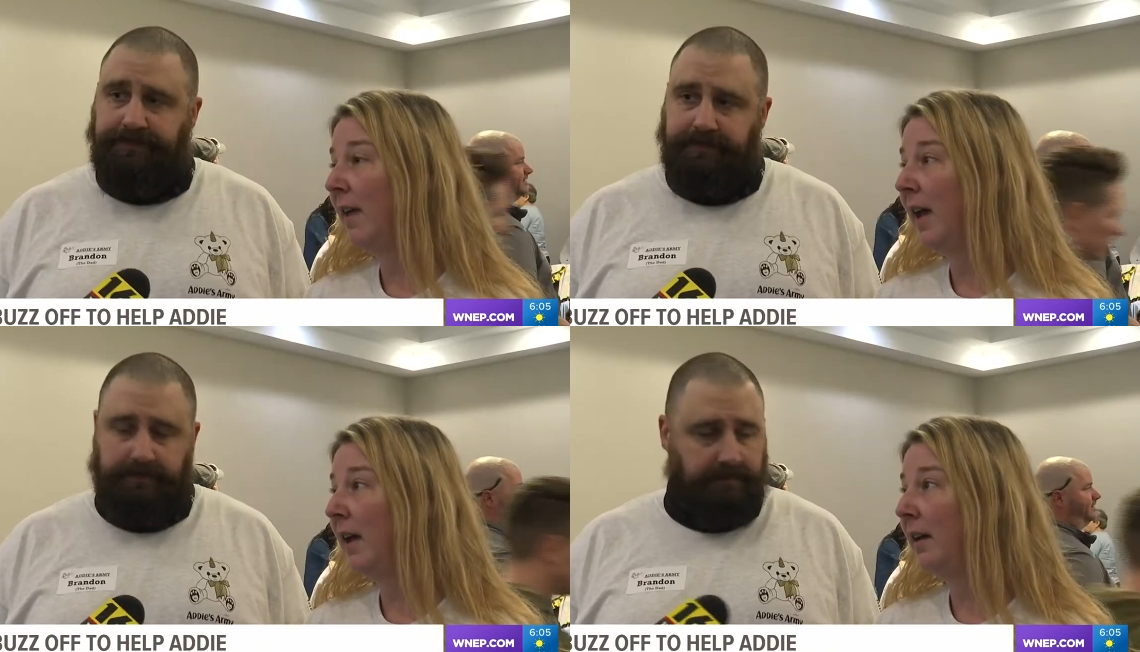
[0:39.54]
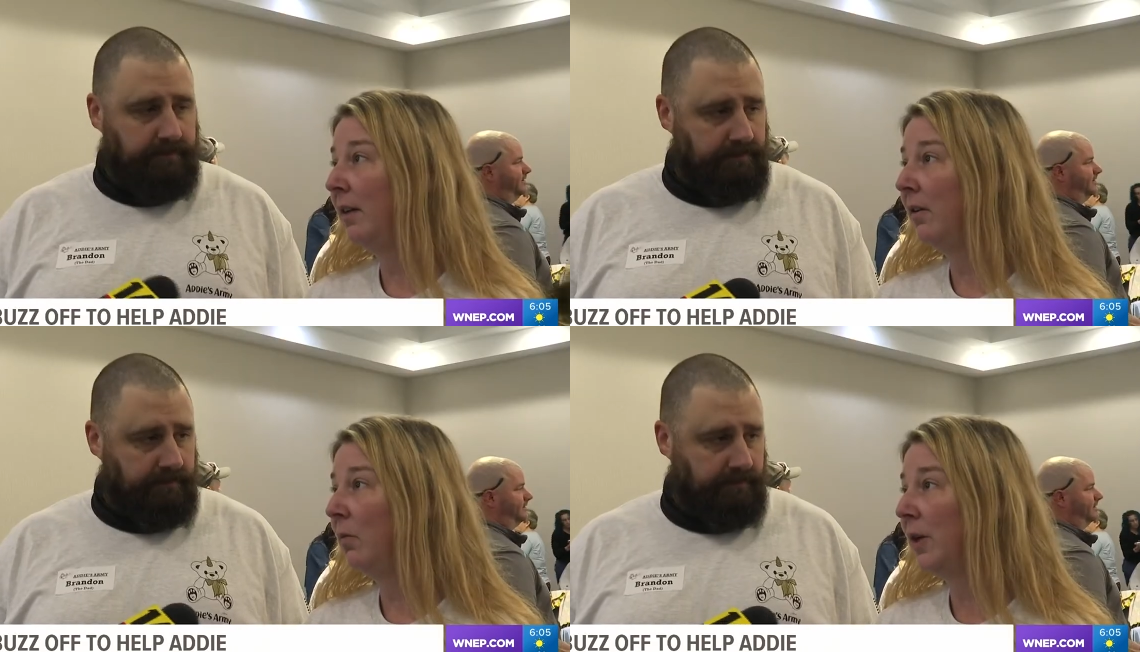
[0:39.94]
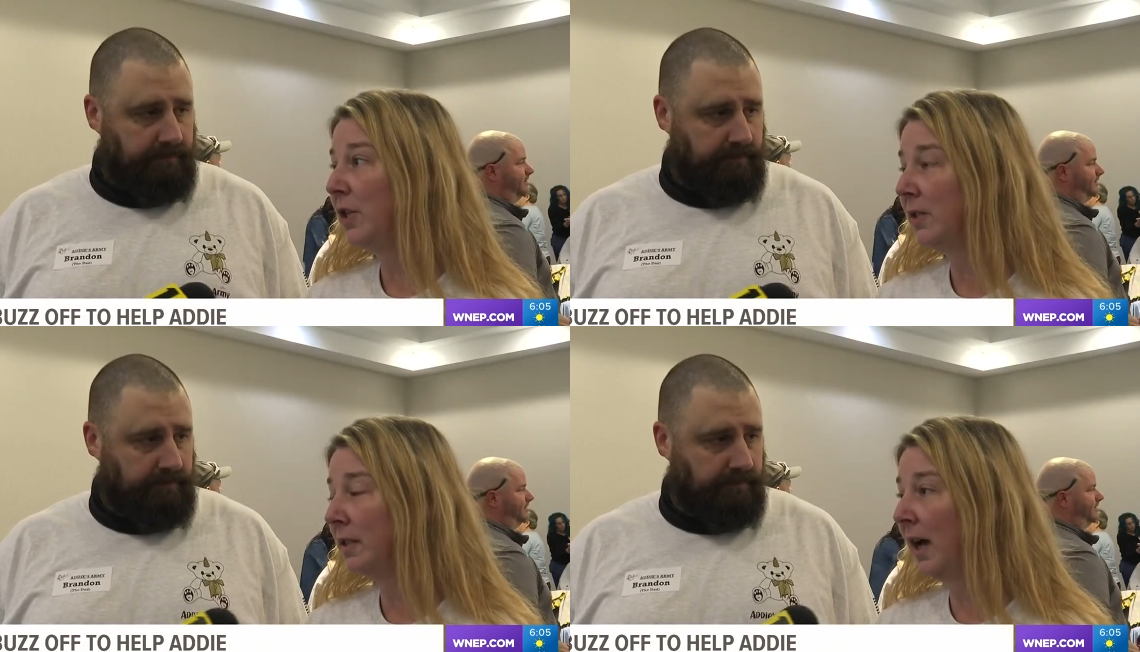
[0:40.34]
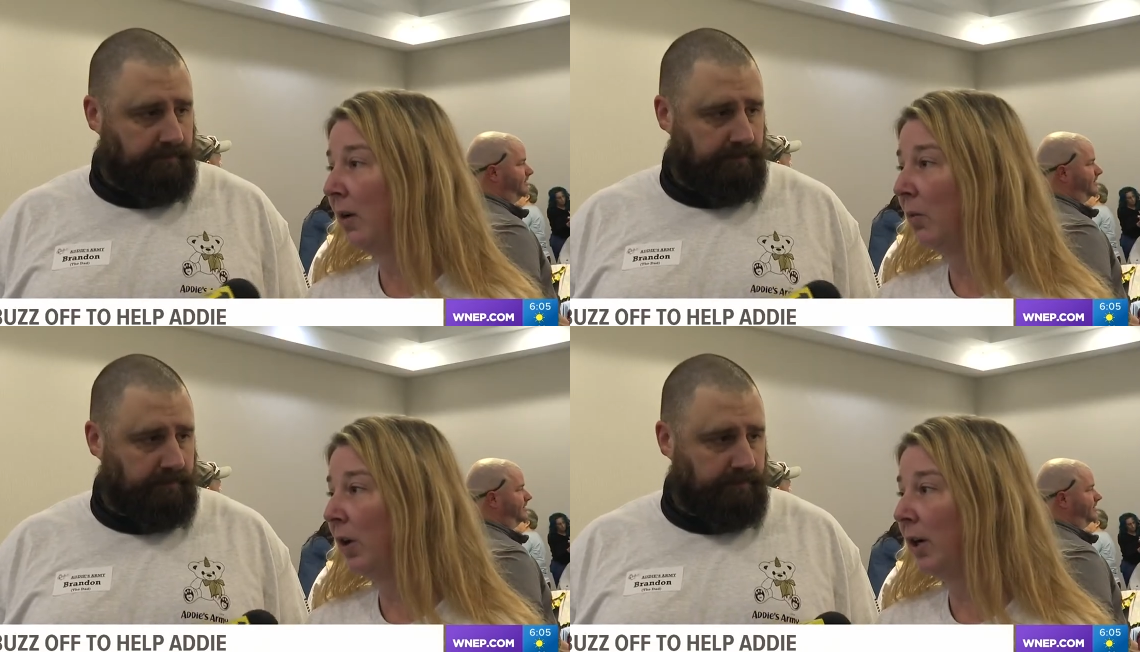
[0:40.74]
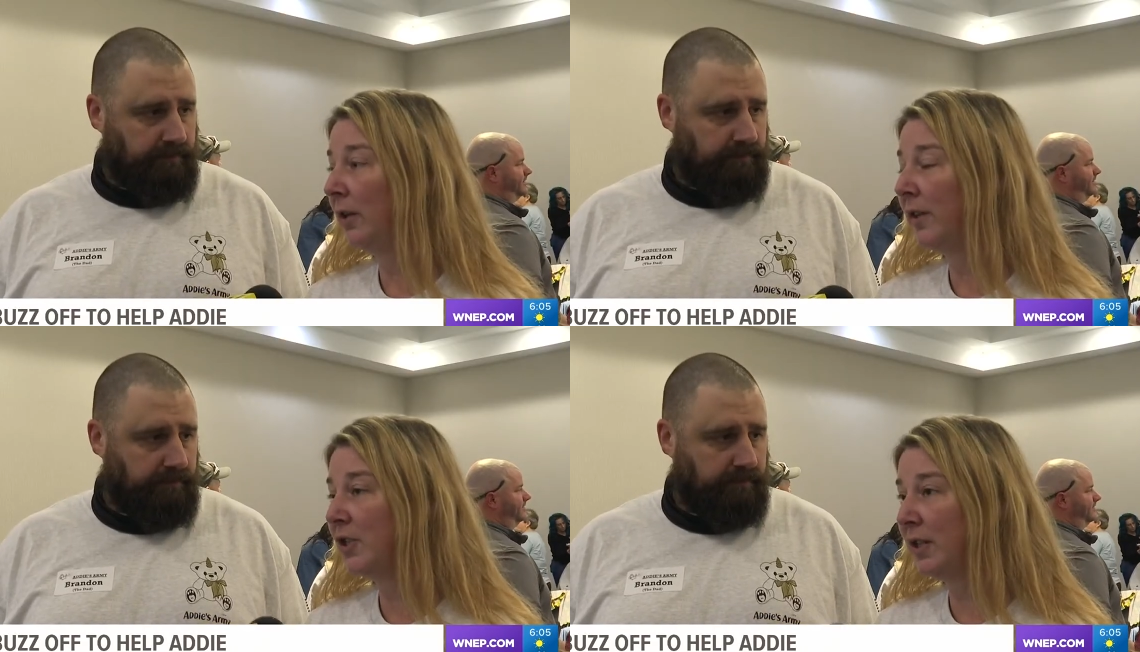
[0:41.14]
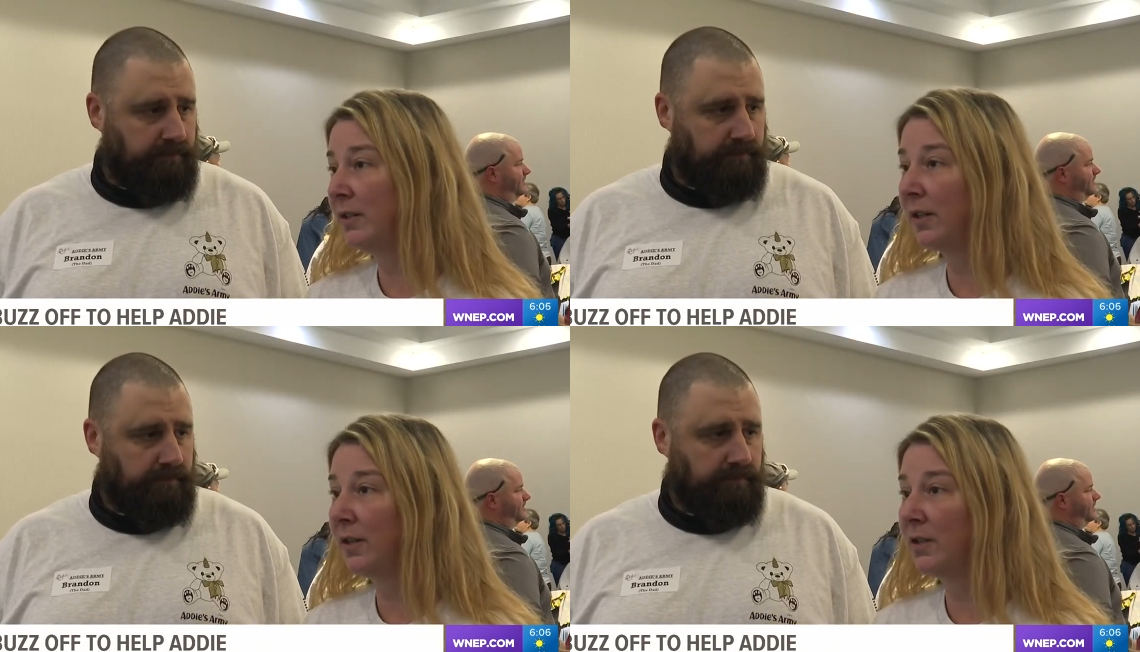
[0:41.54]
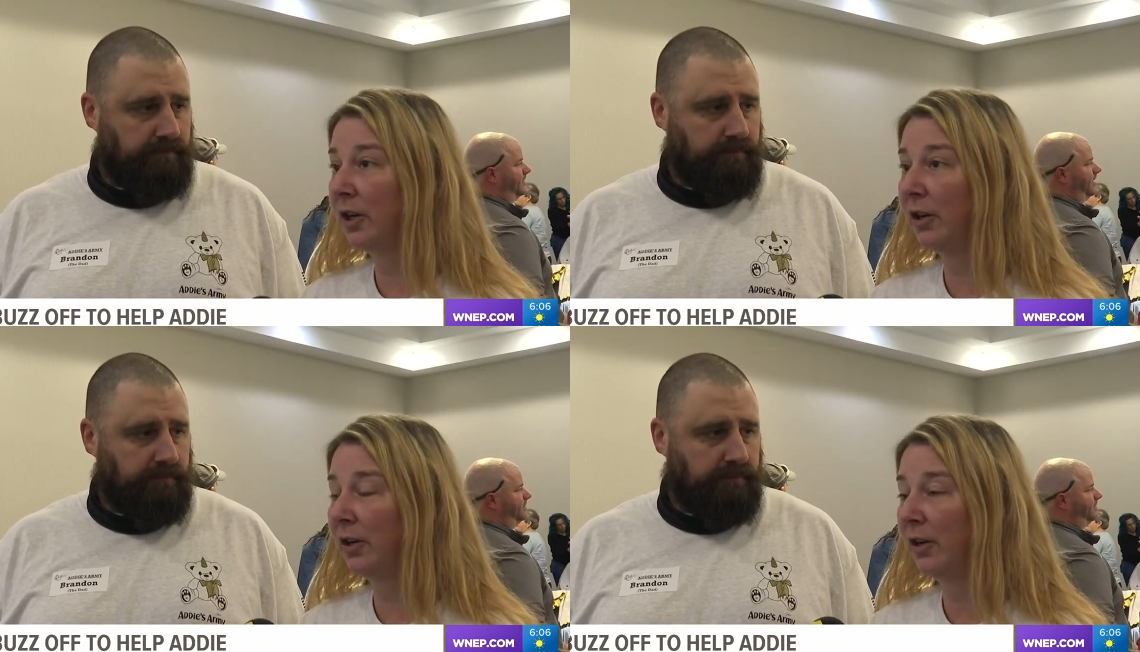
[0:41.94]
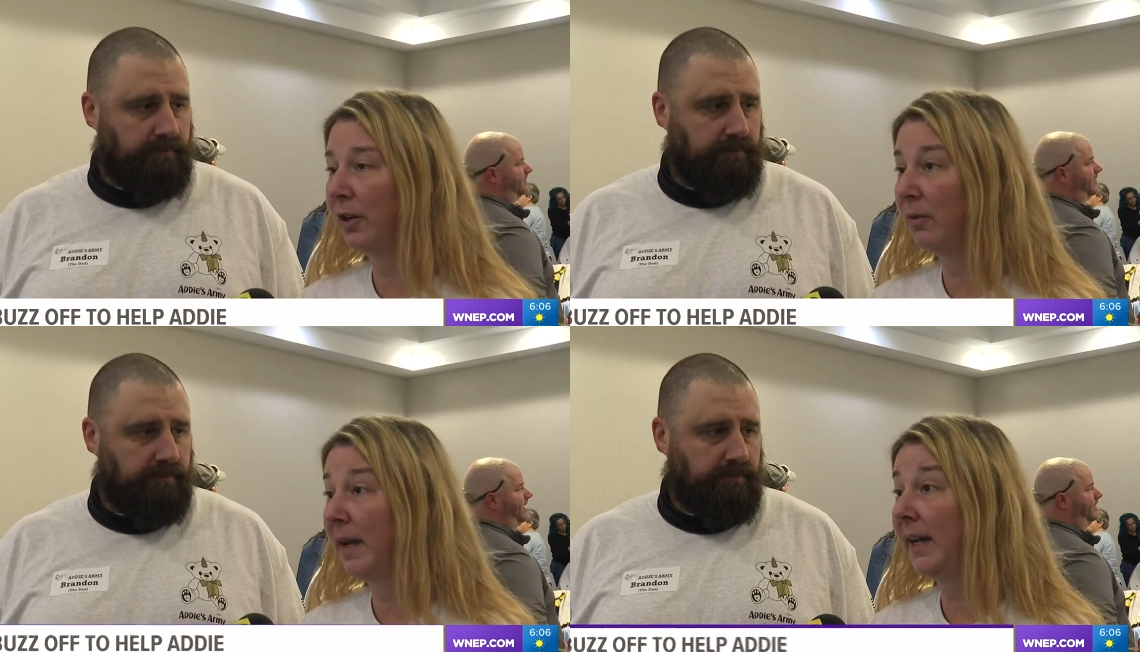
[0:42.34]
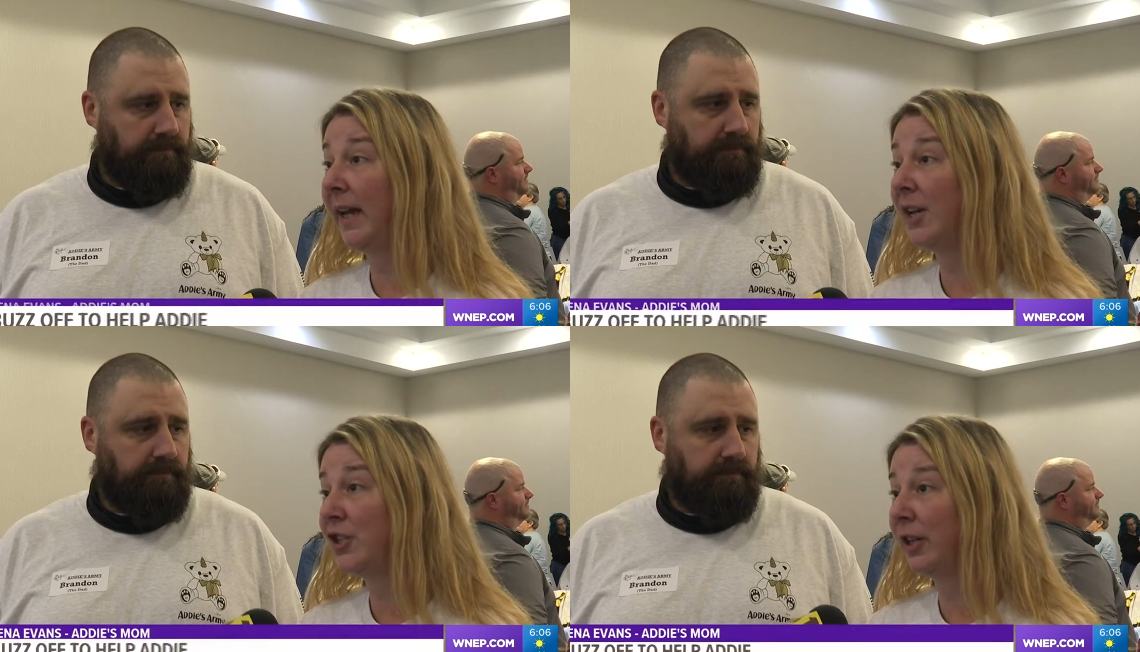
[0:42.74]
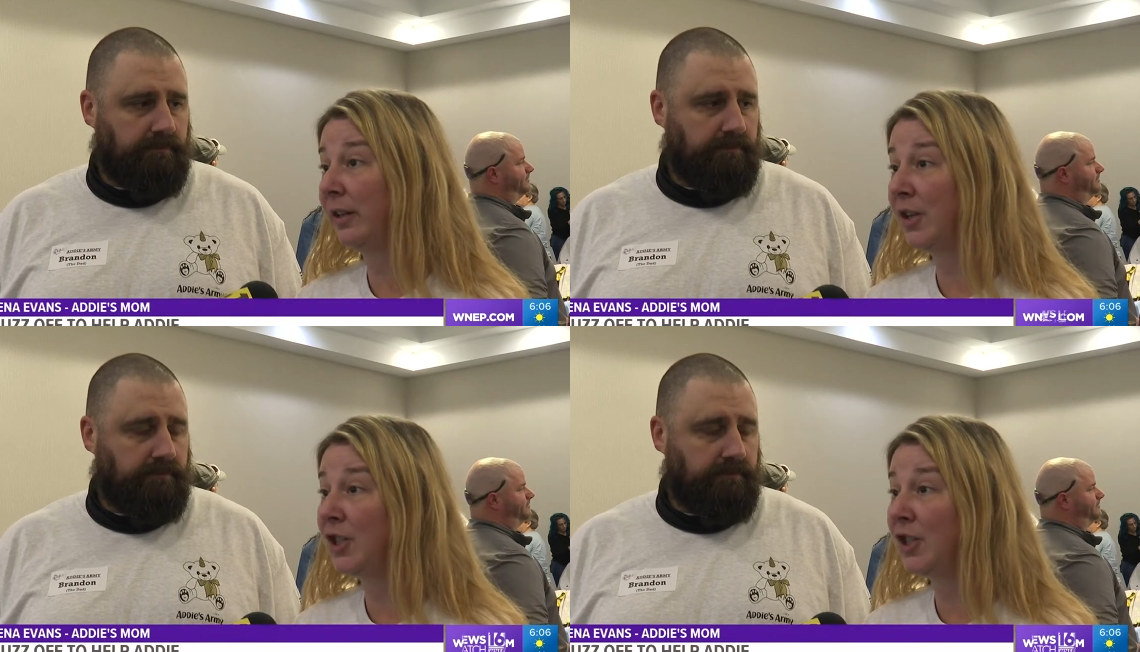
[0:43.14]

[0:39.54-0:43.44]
Speaker 1: then we just got word that she's going to start her radiation in